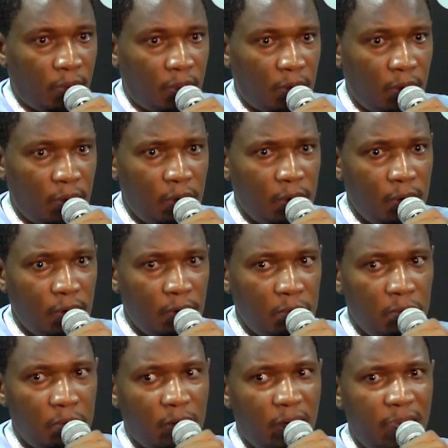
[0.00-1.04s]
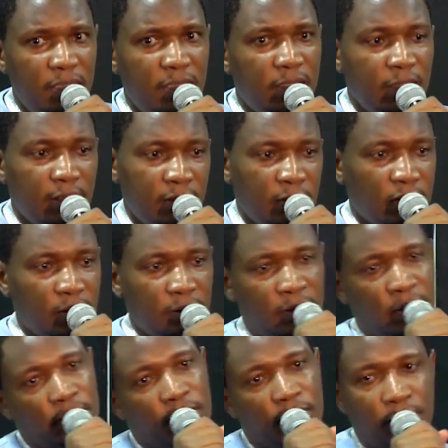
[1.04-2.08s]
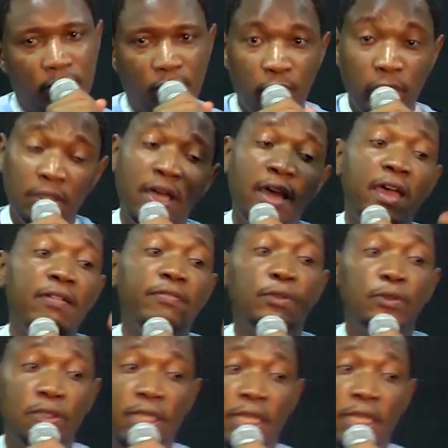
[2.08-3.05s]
Nginx. Well, I have used